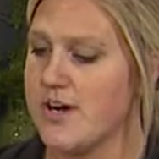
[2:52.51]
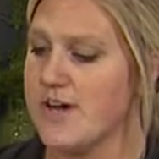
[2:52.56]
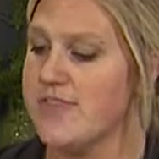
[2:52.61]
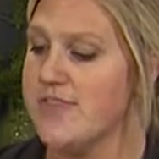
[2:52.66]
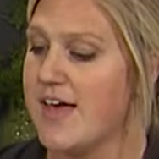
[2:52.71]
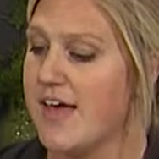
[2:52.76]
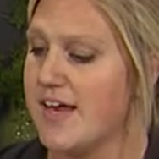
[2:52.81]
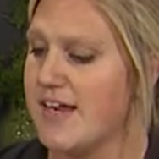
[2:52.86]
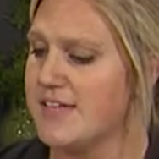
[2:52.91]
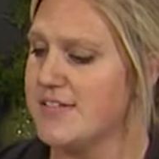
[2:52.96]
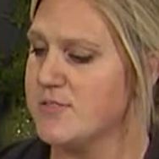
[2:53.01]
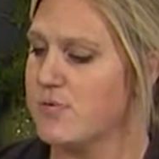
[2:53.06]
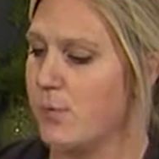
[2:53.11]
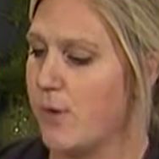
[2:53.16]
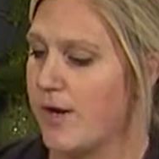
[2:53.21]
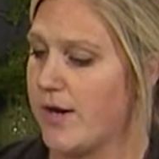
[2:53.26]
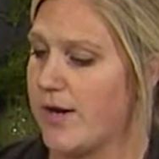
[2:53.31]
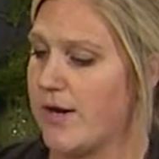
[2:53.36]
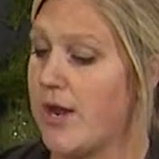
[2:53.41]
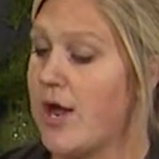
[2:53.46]
and that is
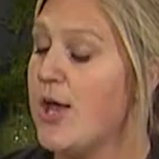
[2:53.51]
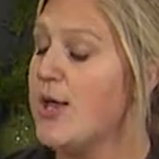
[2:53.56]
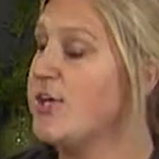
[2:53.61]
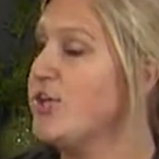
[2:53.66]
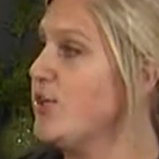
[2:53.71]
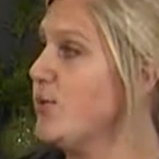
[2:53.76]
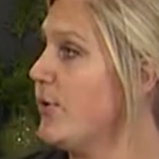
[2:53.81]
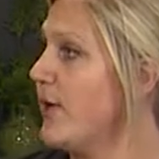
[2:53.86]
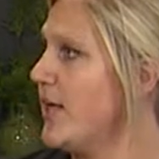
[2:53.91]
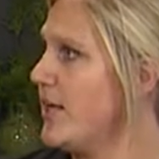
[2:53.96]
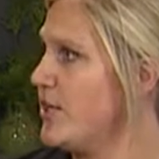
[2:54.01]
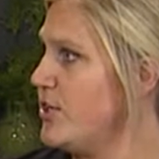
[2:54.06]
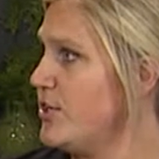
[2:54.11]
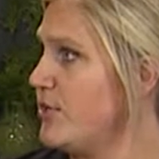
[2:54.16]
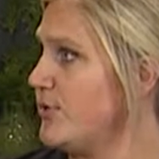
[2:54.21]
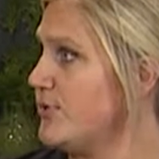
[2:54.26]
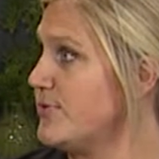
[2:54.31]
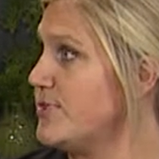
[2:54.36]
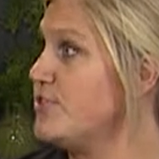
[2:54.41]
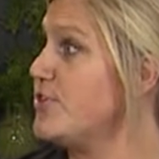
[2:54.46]
where you can
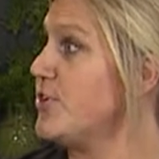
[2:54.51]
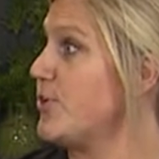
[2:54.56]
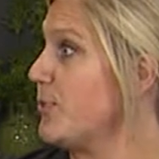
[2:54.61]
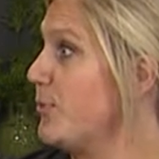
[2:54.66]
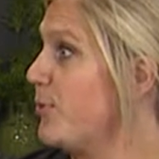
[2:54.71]
use your